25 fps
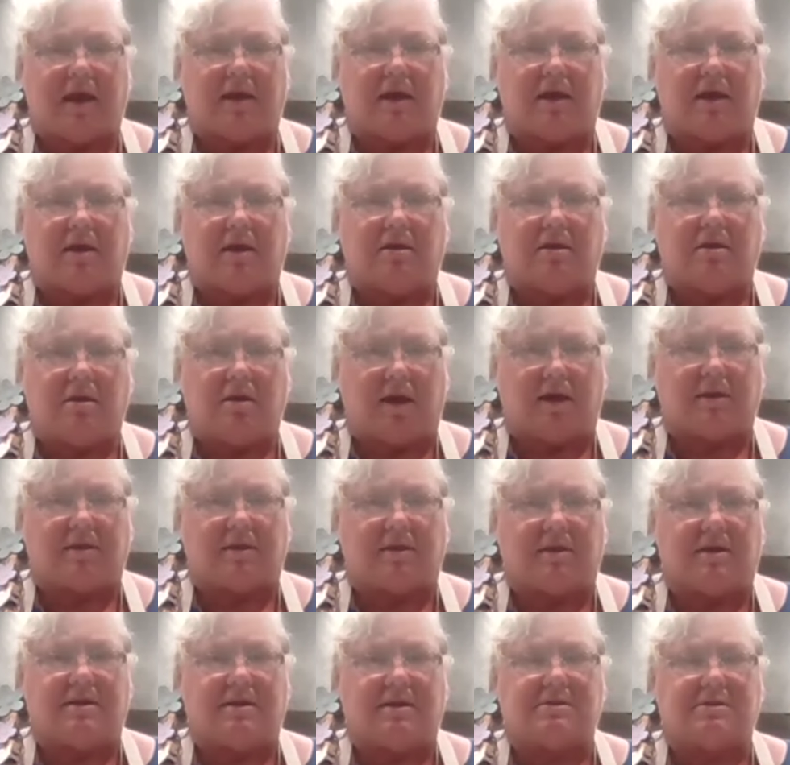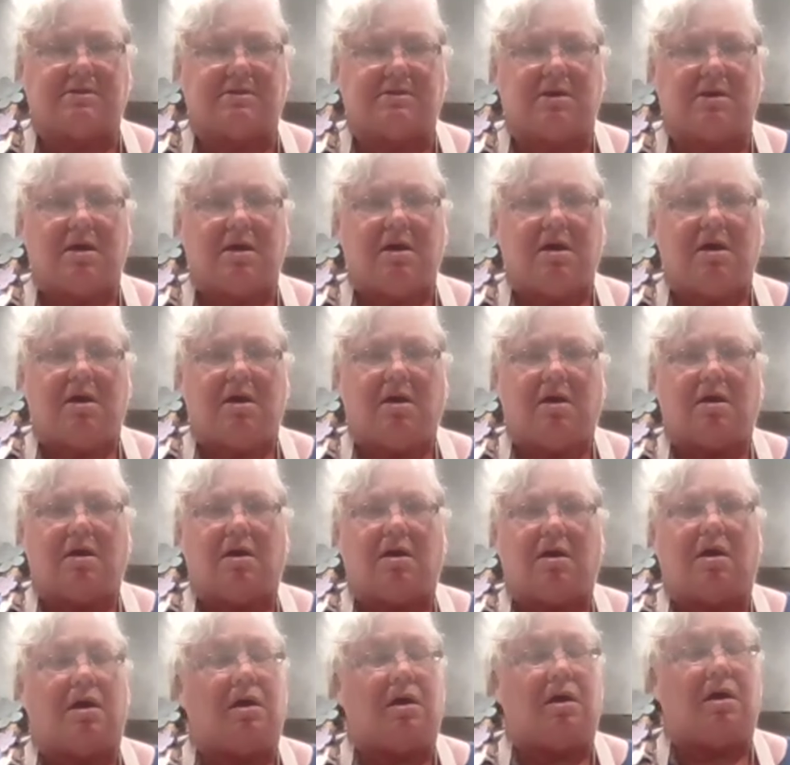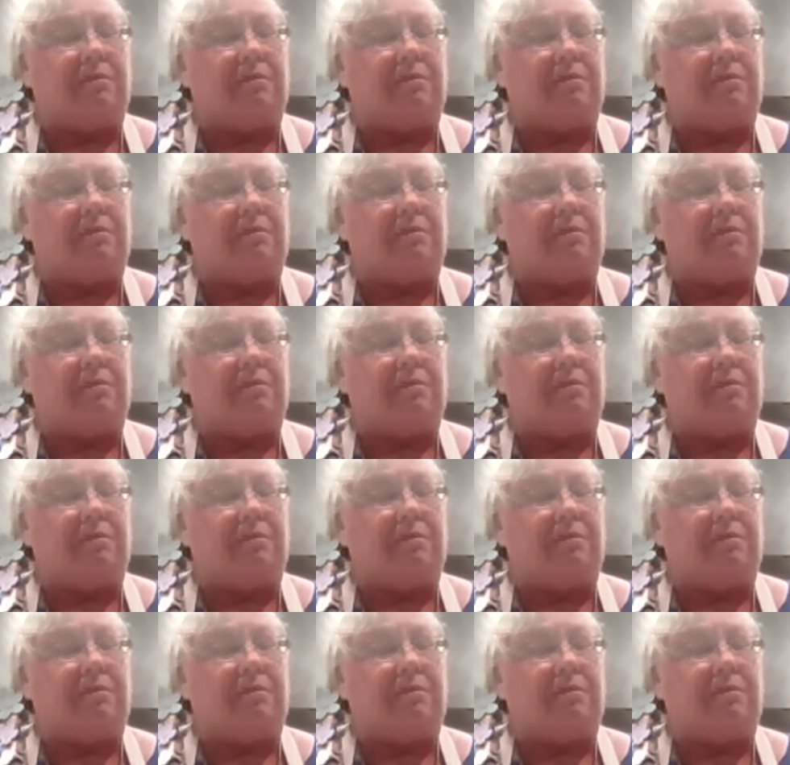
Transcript: done in any canning